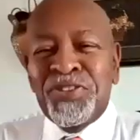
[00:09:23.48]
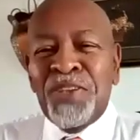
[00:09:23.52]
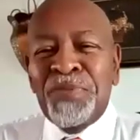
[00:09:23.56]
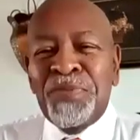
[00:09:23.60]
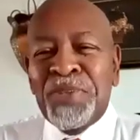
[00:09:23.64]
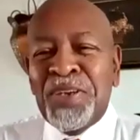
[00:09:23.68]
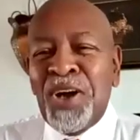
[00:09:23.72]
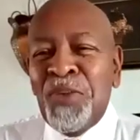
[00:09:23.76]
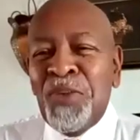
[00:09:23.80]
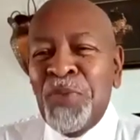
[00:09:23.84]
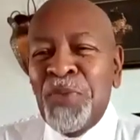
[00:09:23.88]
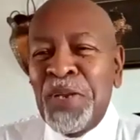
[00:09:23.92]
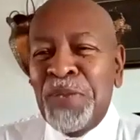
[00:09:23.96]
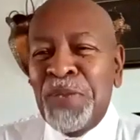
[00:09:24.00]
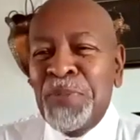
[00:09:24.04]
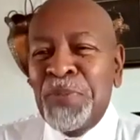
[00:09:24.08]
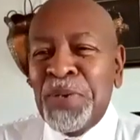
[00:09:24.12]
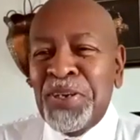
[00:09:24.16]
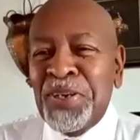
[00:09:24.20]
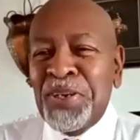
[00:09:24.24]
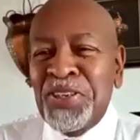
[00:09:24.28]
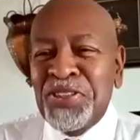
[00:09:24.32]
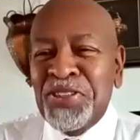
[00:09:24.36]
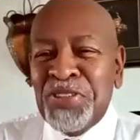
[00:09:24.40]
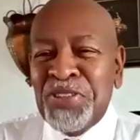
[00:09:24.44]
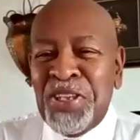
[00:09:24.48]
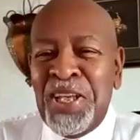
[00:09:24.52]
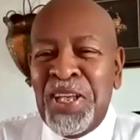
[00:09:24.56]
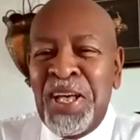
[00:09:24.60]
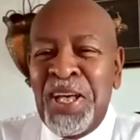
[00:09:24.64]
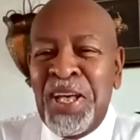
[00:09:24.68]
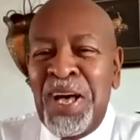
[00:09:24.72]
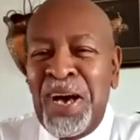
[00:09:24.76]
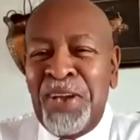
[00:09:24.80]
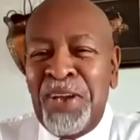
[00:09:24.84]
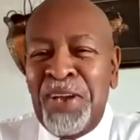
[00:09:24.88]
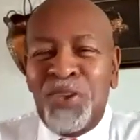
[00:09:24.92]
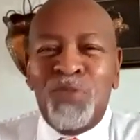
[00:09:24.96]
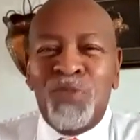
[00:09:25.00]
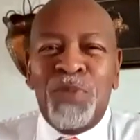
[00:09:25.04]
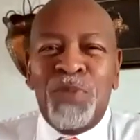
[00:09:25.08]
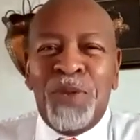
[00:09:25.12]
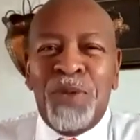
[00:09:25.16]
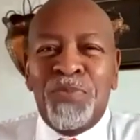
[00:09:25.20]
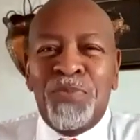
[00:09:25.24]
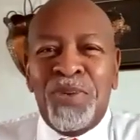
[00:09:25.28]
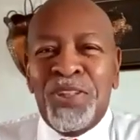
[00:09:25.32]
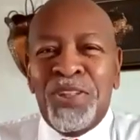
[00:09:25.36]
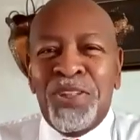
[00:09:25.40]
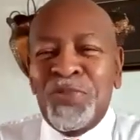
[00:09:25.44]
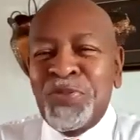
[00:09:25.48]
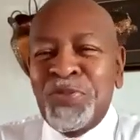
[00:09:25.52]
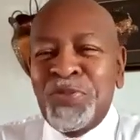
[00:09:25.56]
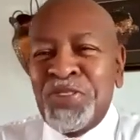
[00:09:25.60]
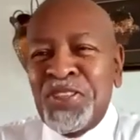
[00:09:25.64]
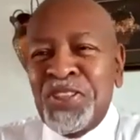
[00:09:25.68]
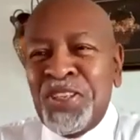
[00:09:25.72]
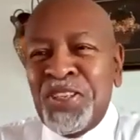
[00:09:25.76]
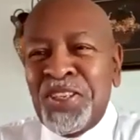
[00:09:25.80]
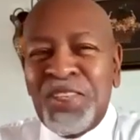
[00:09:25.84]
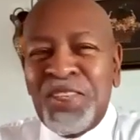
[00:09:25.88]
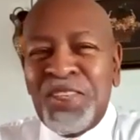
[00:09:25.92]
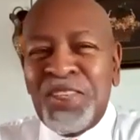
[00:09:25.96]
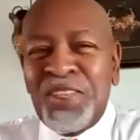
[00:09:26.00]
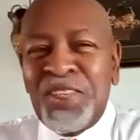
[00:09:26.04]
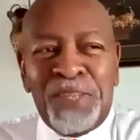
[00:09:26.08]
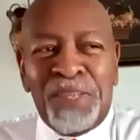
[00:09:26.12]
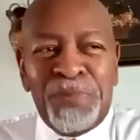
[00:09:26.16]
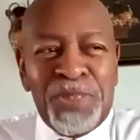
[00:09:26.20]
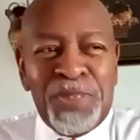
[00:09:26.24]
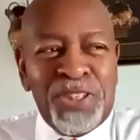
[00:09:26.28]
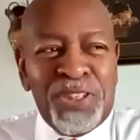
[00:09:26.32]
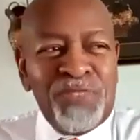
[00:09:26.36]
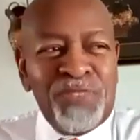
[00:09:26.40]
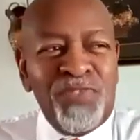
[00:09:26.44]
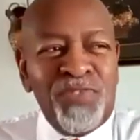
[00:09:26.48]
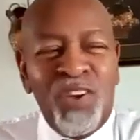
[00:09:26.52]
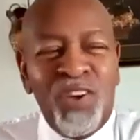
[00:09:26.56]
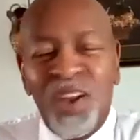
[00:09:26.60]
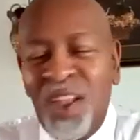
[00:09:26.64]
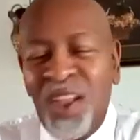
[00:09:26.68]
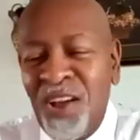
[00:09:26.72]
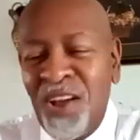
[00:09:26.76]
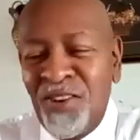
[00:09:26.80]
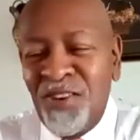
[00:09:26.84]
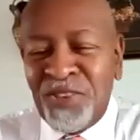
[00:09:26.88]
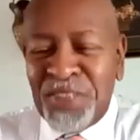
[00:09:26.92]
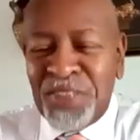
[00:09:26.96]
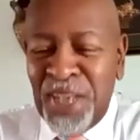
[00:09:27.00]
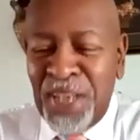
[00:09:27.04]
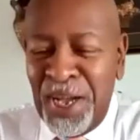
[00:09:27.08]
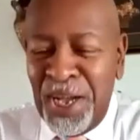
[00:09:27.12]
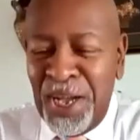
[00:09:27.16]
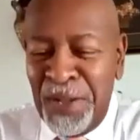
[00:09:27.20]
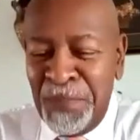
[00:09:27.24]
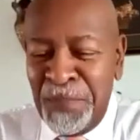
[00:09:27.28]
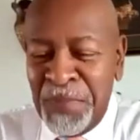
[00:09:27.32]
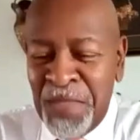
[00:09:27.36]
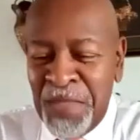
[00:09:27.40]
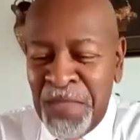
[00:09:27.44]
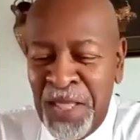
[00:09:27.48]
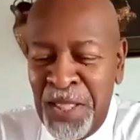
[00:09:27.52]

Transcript: already because I knew my brother was in the cleaning business for a long time,